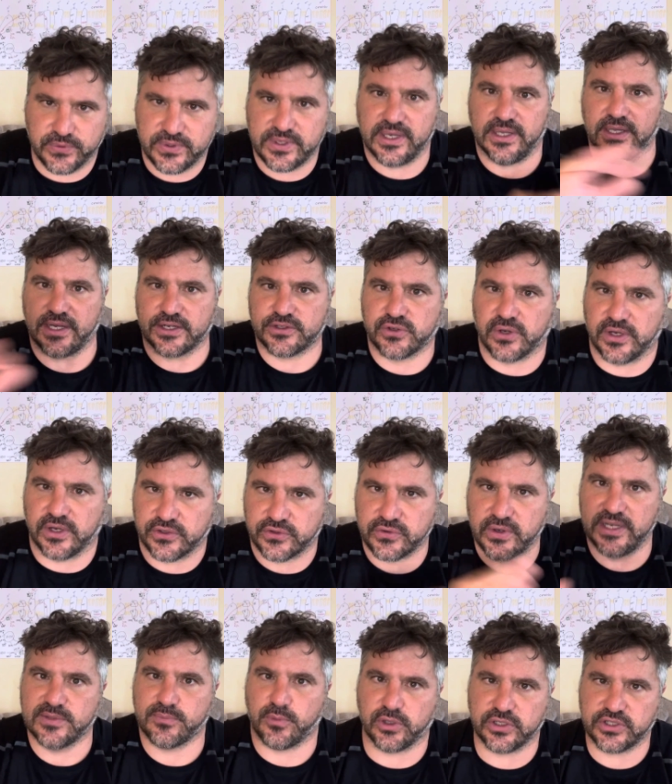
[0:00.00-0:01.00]
the electron
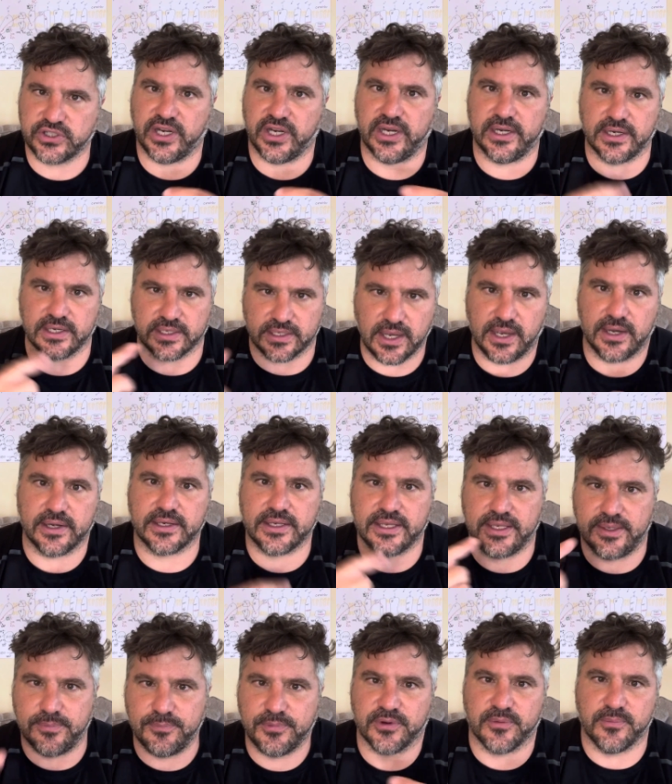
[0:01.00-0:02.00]
transport chain and kind of
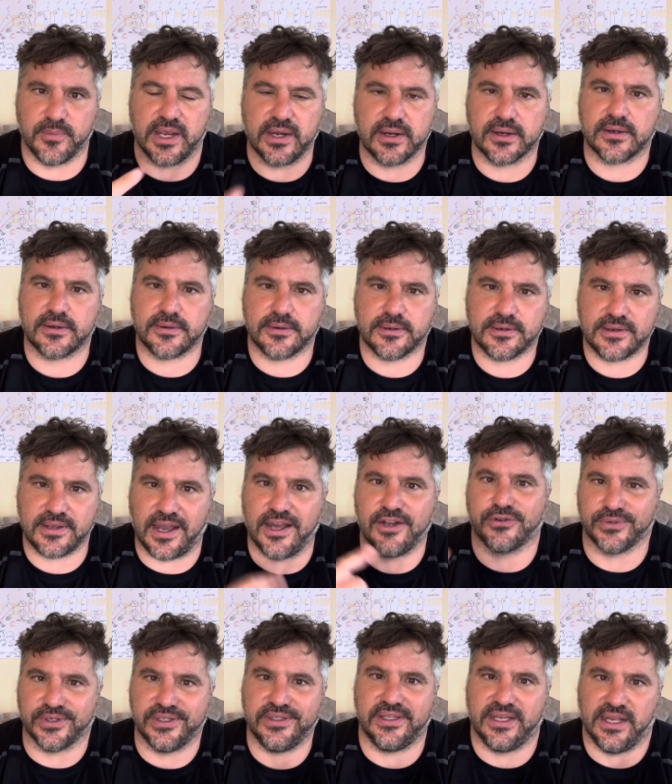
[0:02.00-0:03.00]
keep your
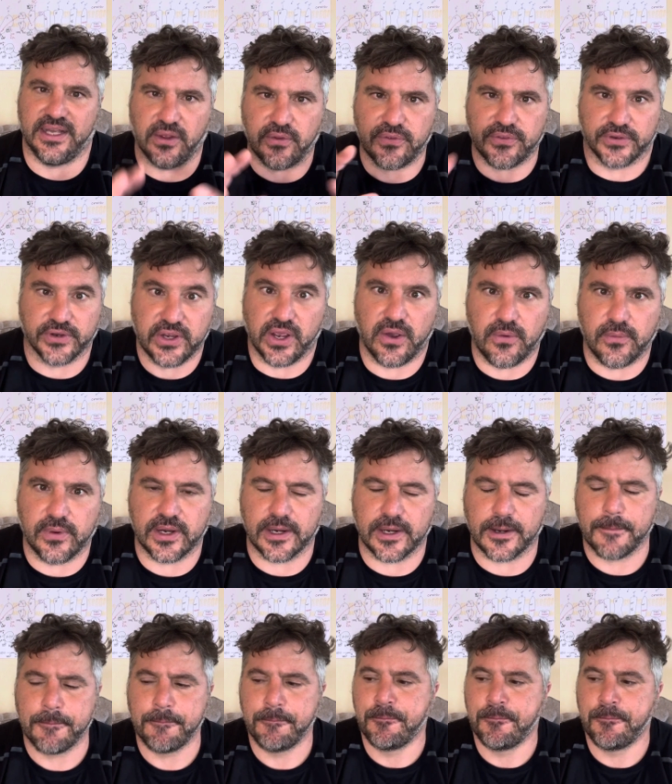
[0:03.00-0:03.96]
mitochondrial health going.